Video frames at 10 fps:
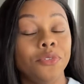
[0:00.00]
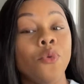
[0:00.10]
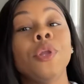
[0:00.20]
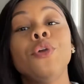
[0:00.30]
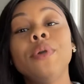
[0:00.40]

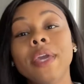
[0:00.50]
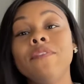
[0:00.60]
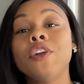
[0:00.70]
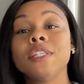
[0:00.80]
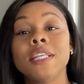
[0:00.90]
When you give
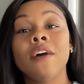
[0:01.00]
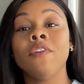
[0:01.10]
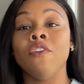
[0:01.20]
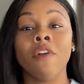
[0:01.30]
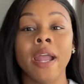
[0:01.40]
yourself
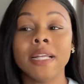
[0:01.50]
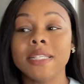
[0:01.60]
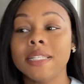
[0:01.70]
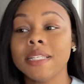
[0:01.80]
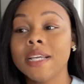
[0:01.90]

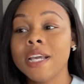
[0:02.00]
grace,